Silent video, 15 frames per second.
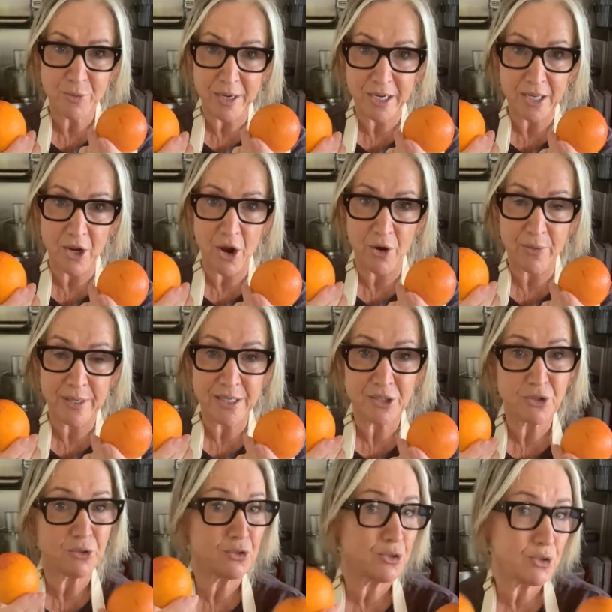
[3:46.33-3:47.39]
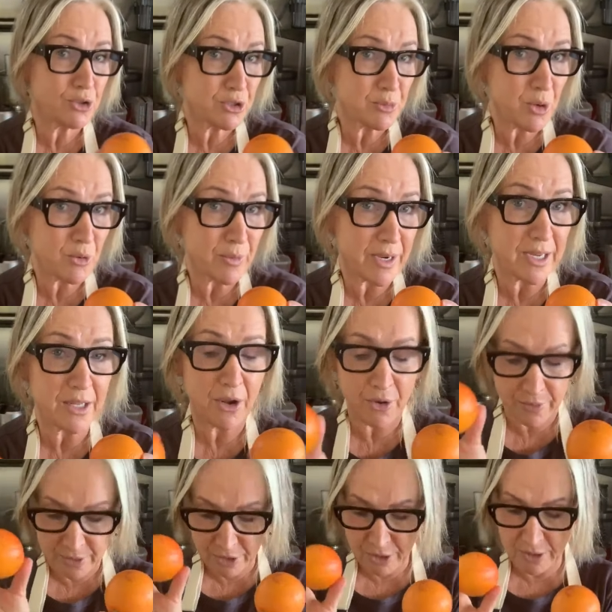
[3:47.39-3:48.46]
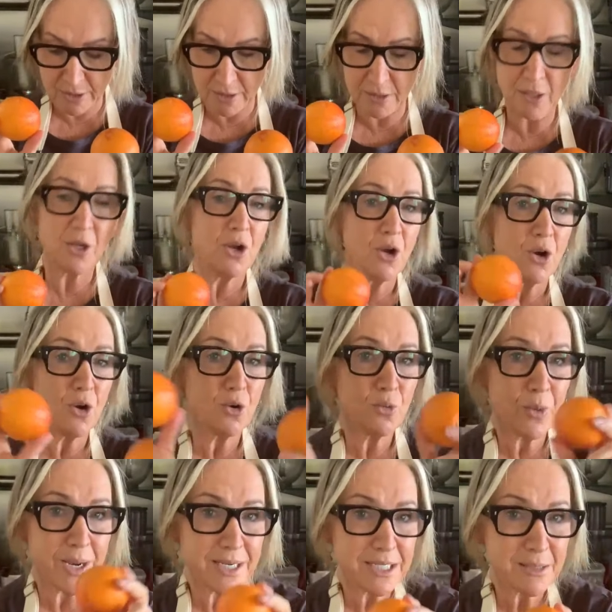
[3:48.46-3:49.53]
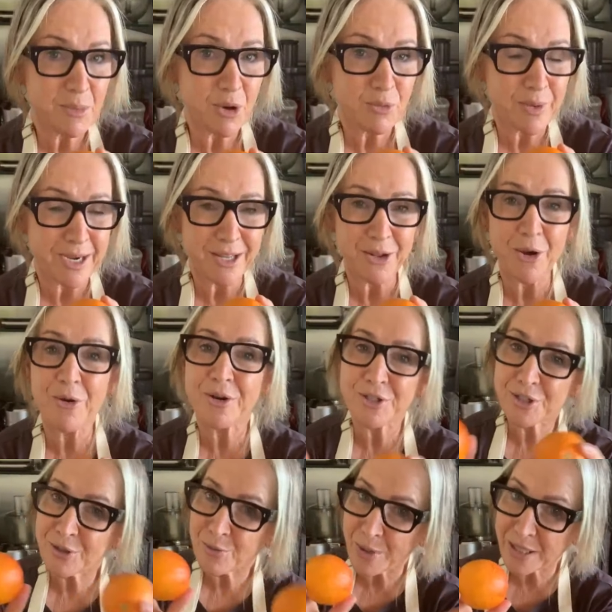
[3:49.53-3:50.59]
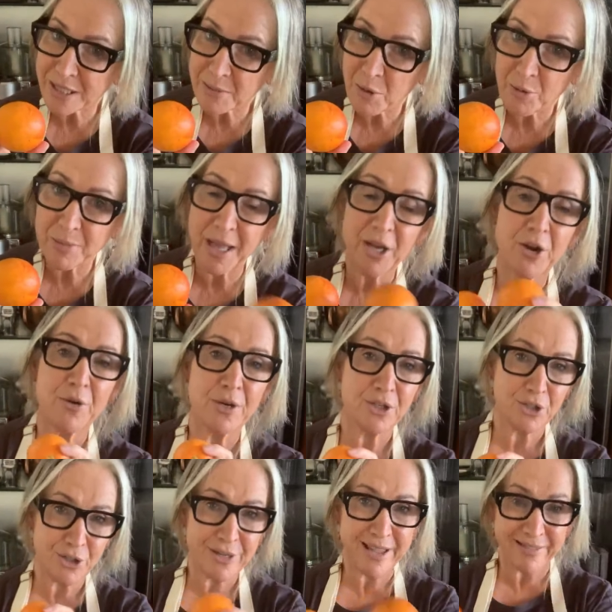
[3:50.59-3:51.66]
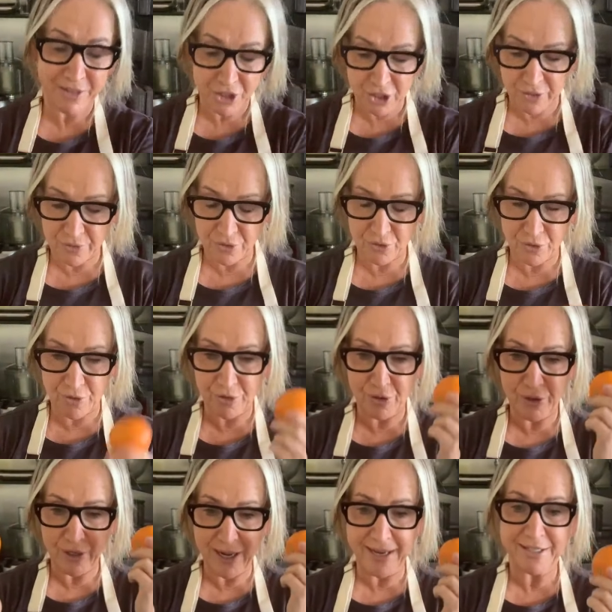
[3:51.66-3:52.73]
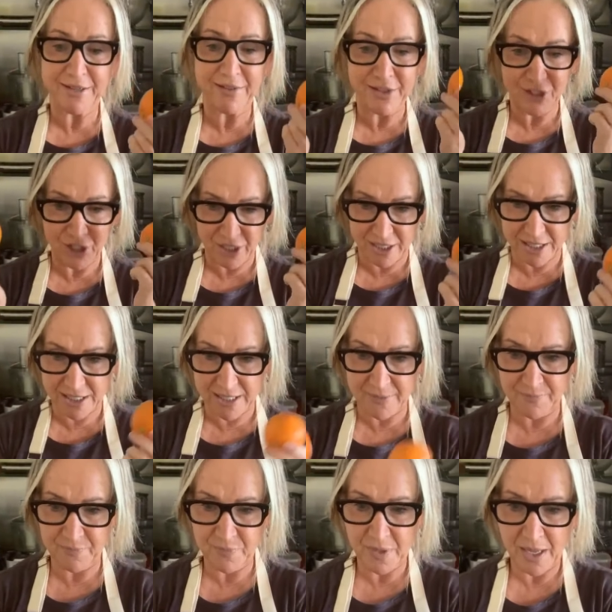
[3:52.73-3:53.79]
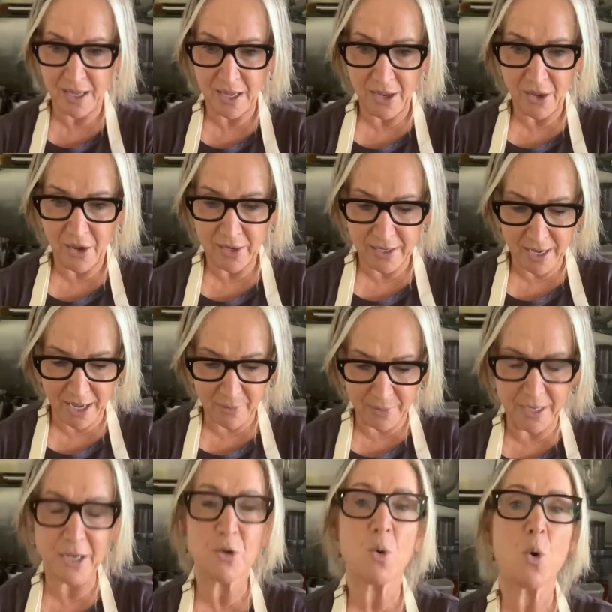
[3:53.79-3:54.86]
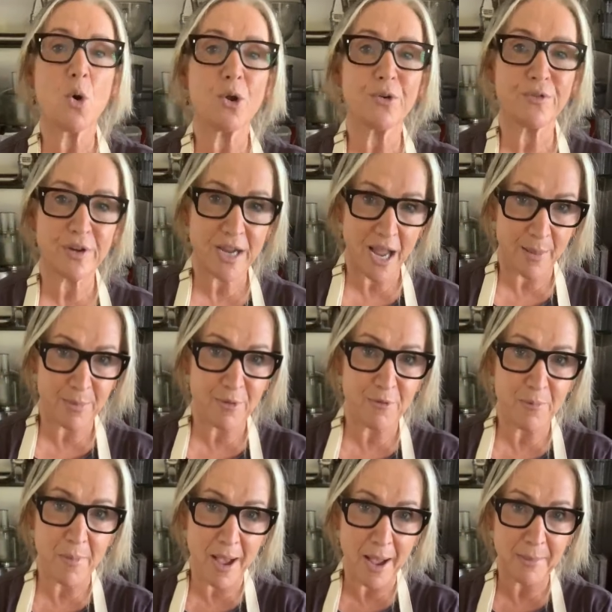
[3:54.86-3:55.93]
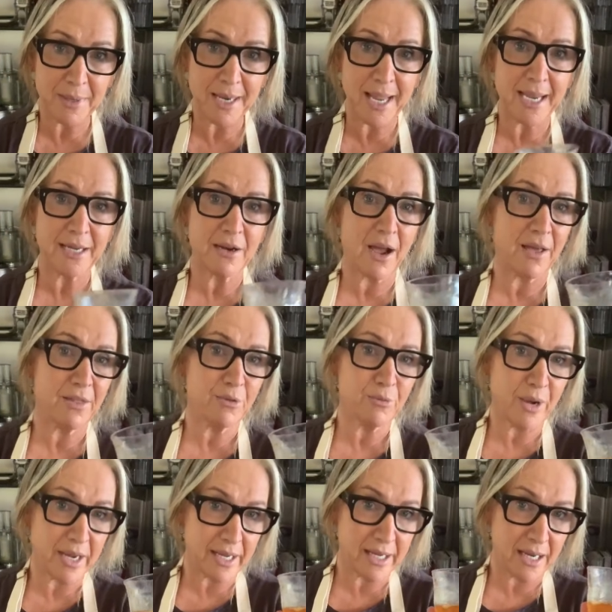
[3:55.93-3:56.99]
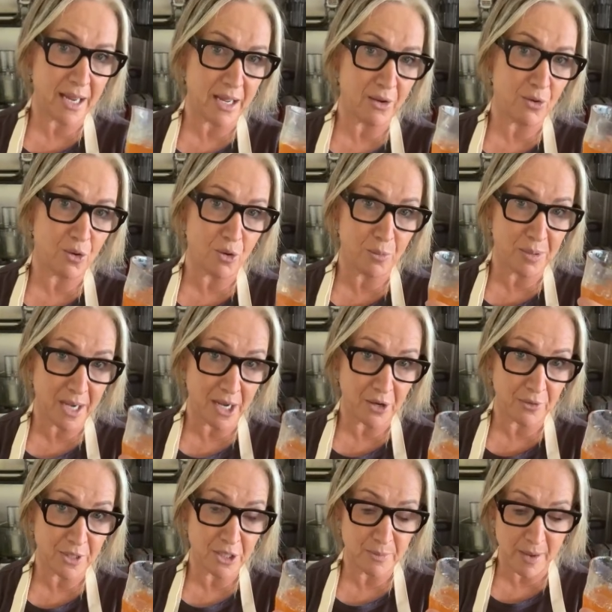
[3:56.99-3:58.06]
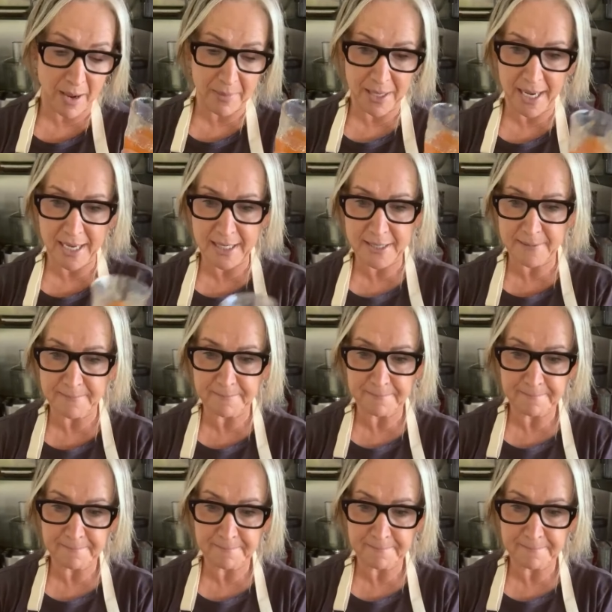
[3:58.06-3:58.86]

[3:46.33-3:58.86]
regular orange, or 2 small regular oranges, or 1 small regular orange and 1 small blood orange. You get the gist. Okay, we need 1/4 cup of marmalade, either regular or blood orange marmalade.